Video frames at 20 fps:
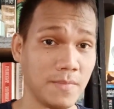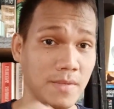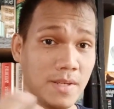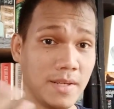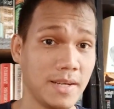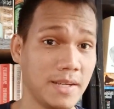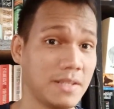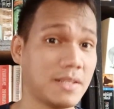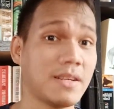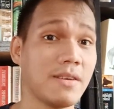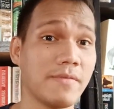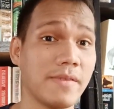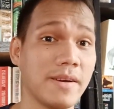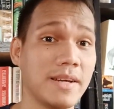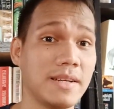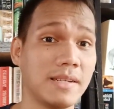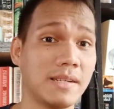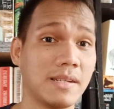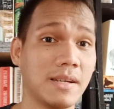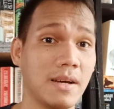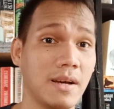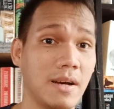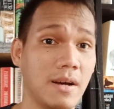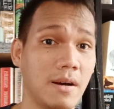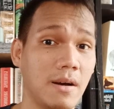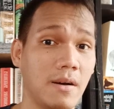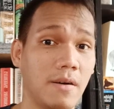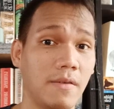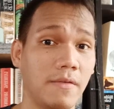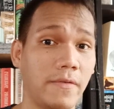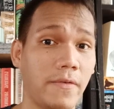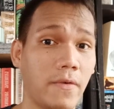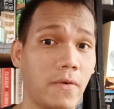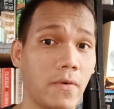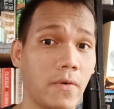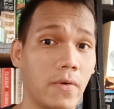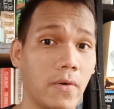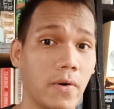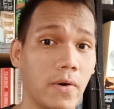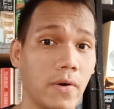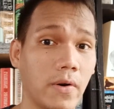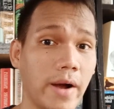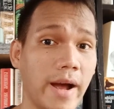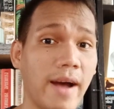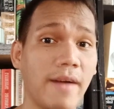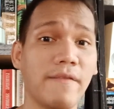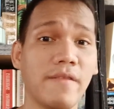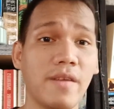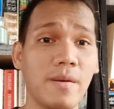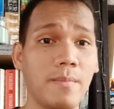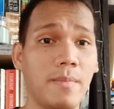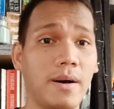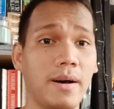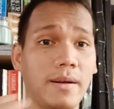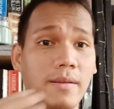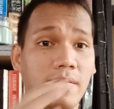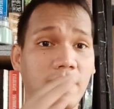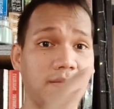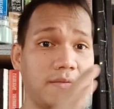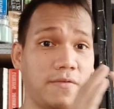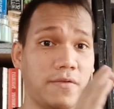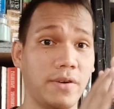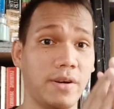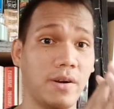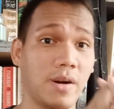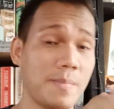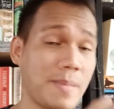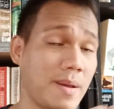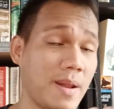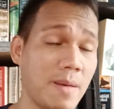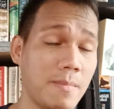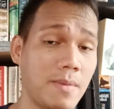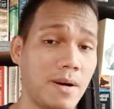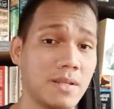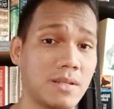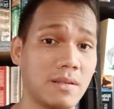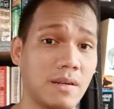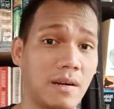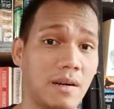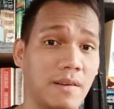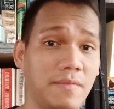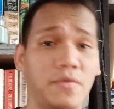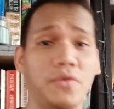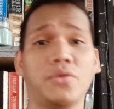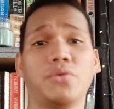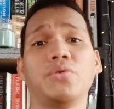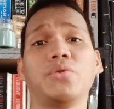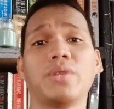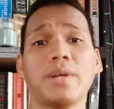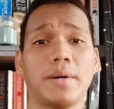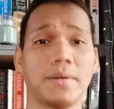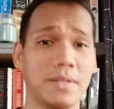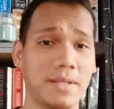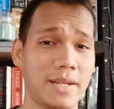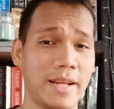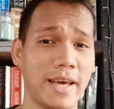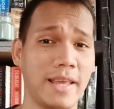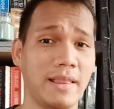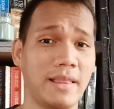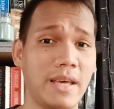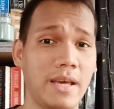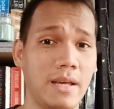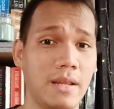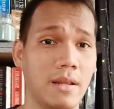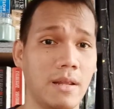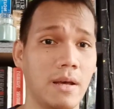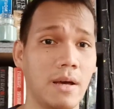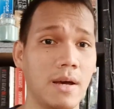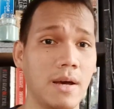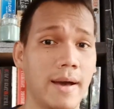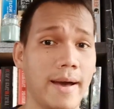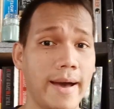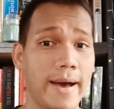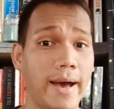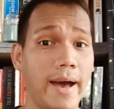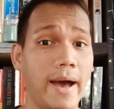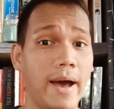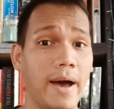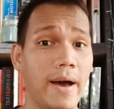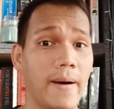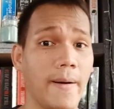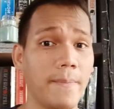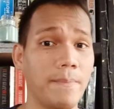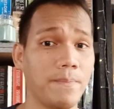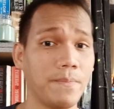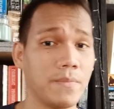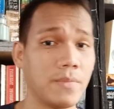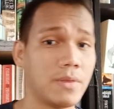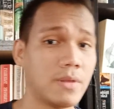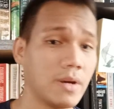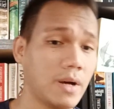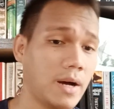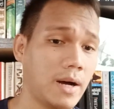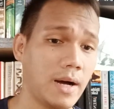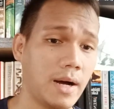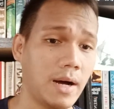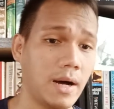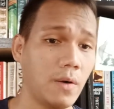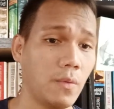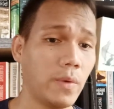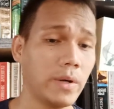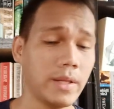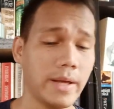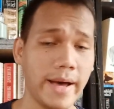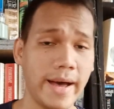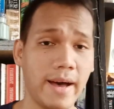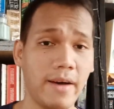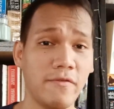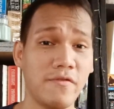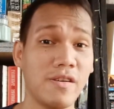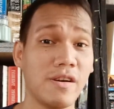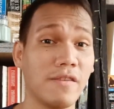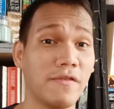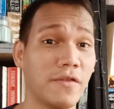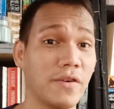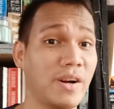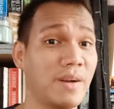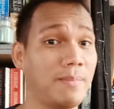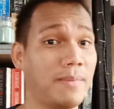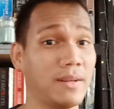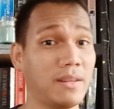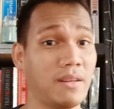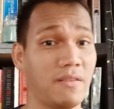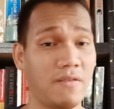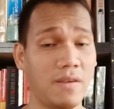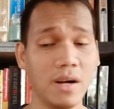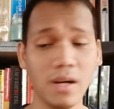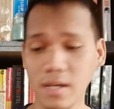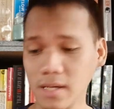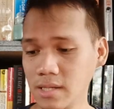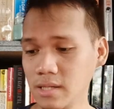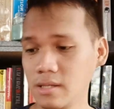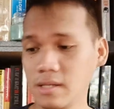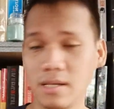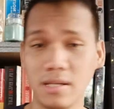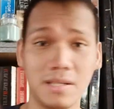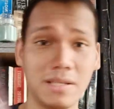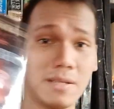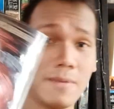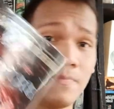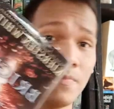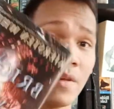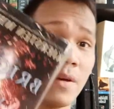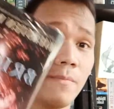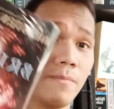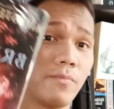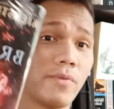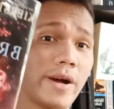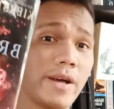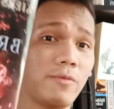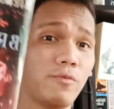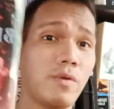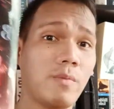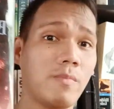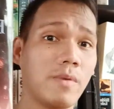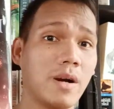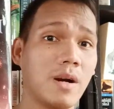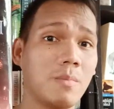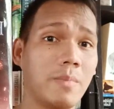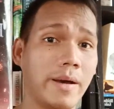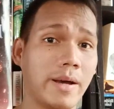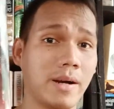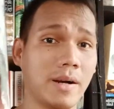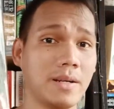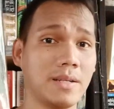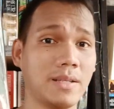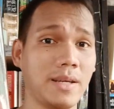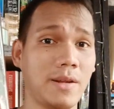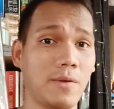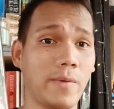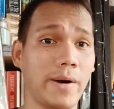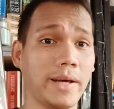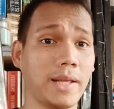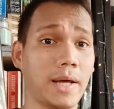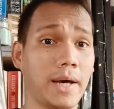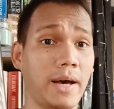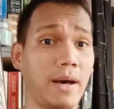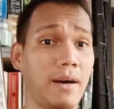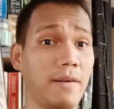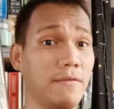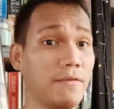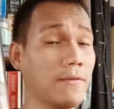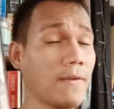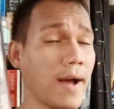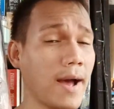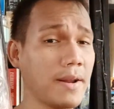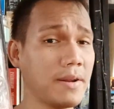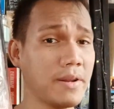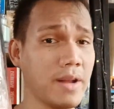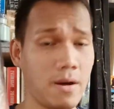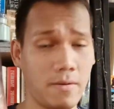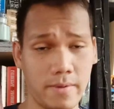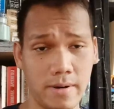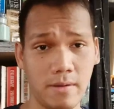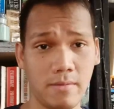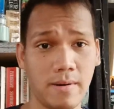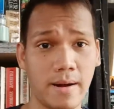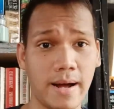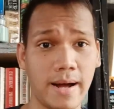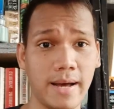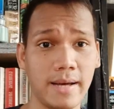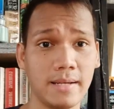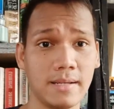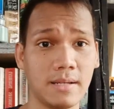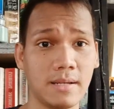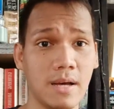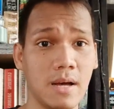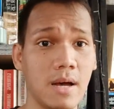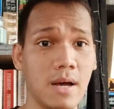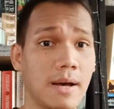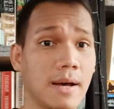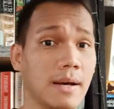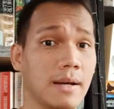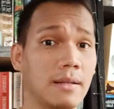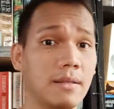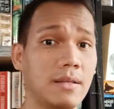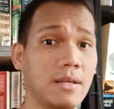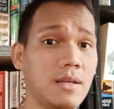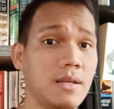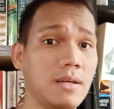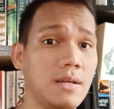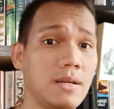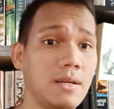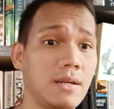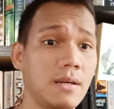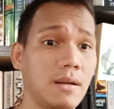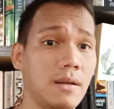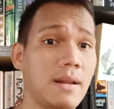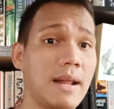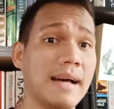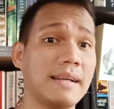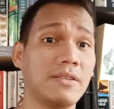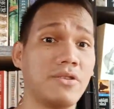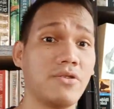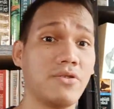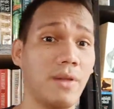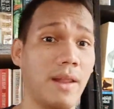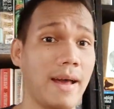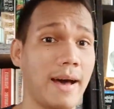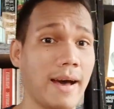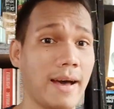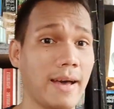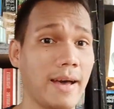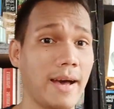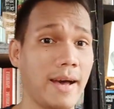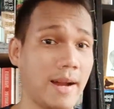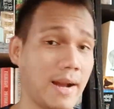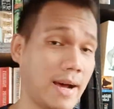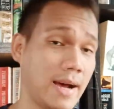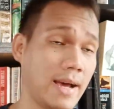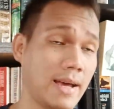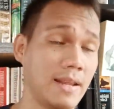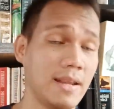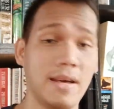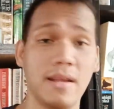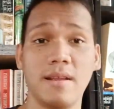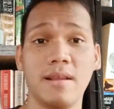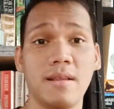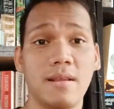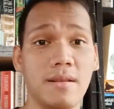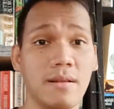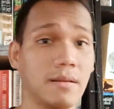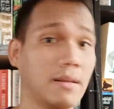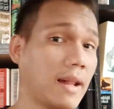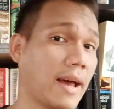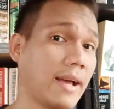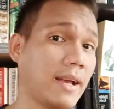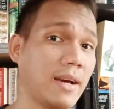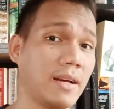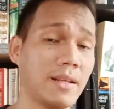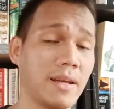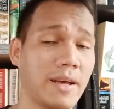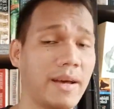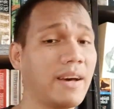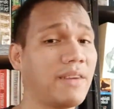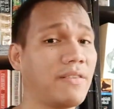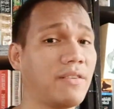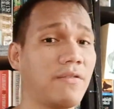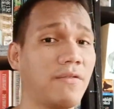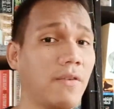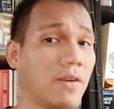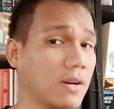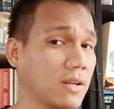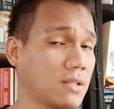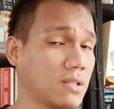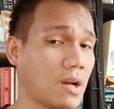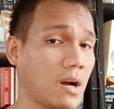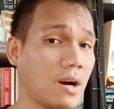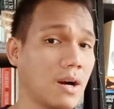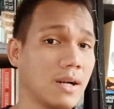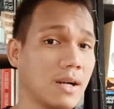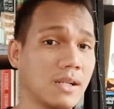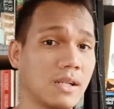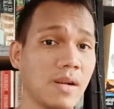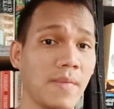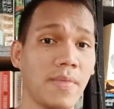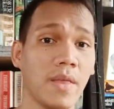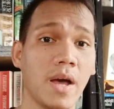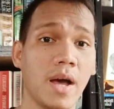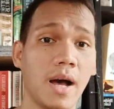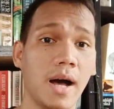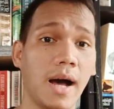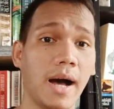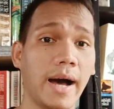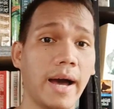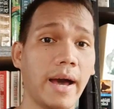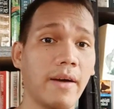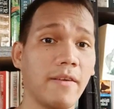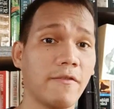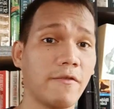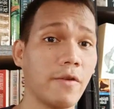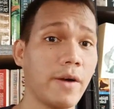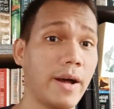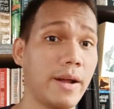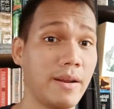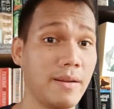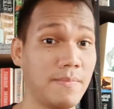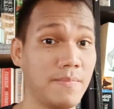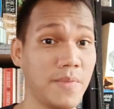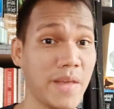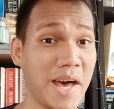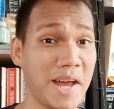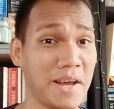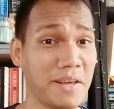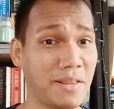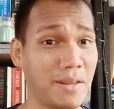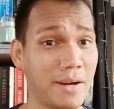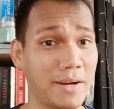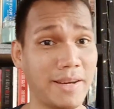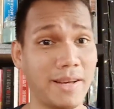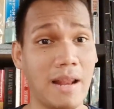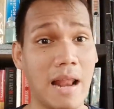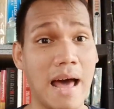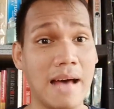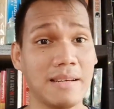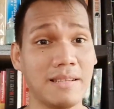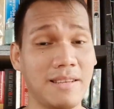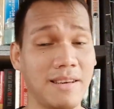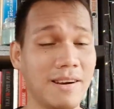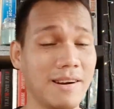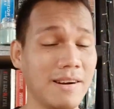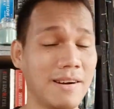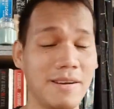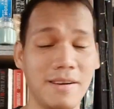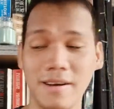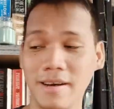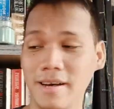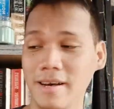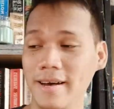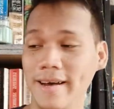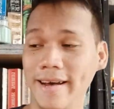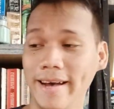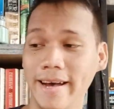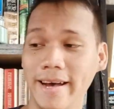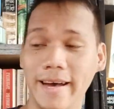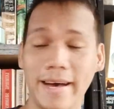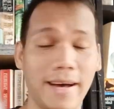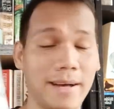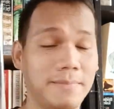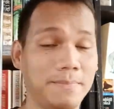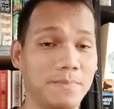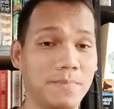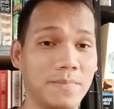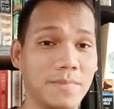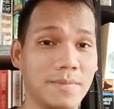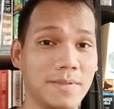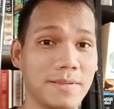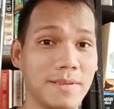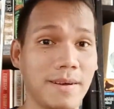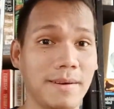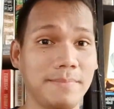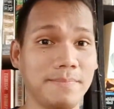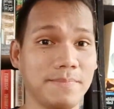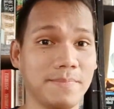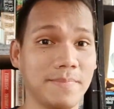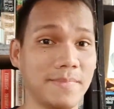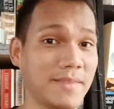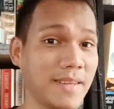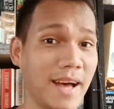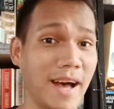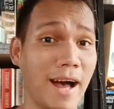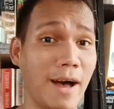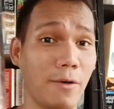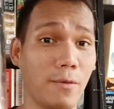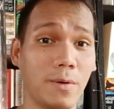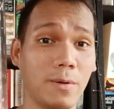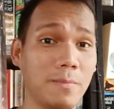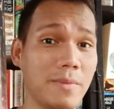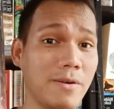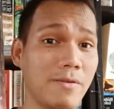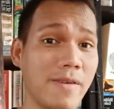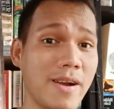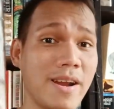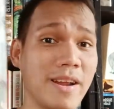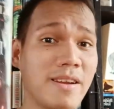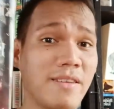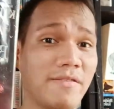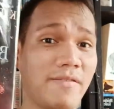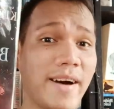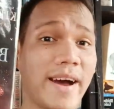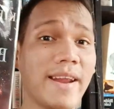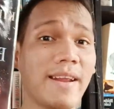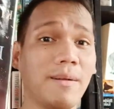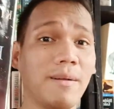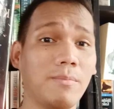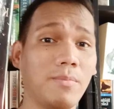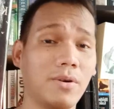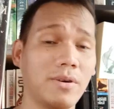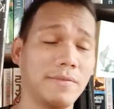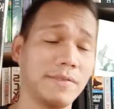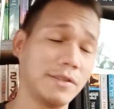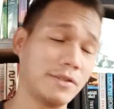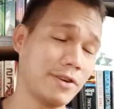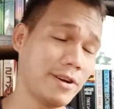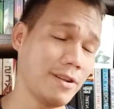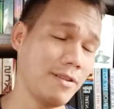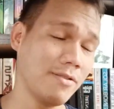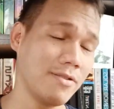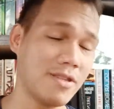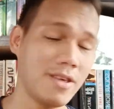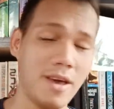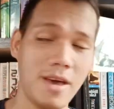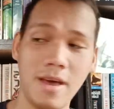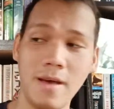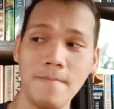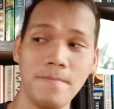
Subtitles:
a series for every month for the remaining months of 2019. And what I have here for the month of August is Bright We Burn by Kirsten White. I have read Now I Rise the last July and I did like it. I gave it 4 stars. I've read N.I. Darkened last year and I will be reading the final book of the trilogy